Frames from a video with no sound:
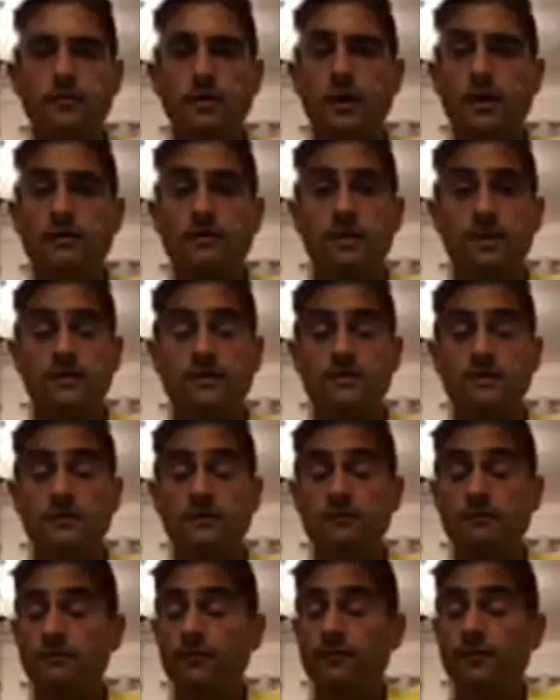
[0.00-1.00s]
write this, and
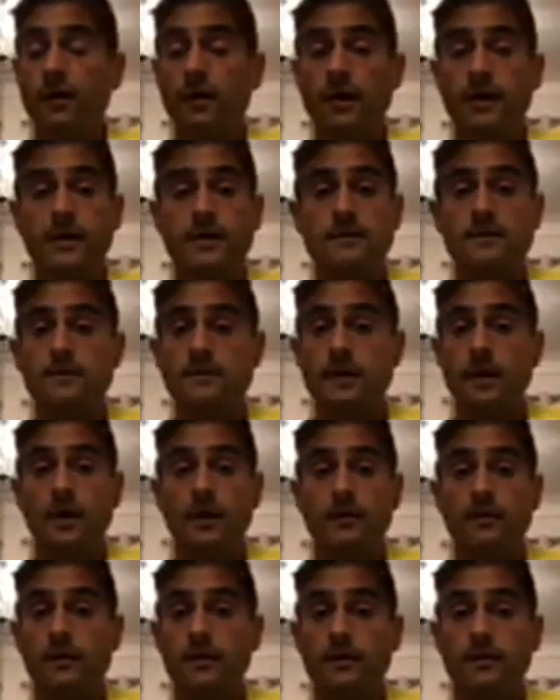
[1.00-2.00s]
fine, it's
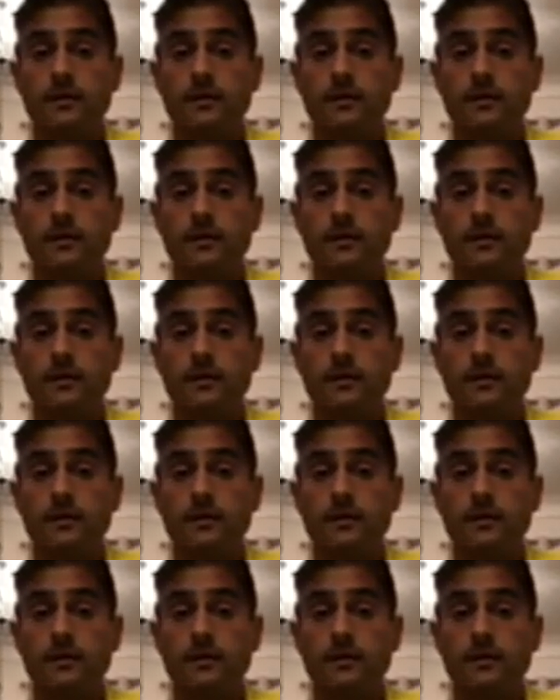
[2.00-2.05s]
done.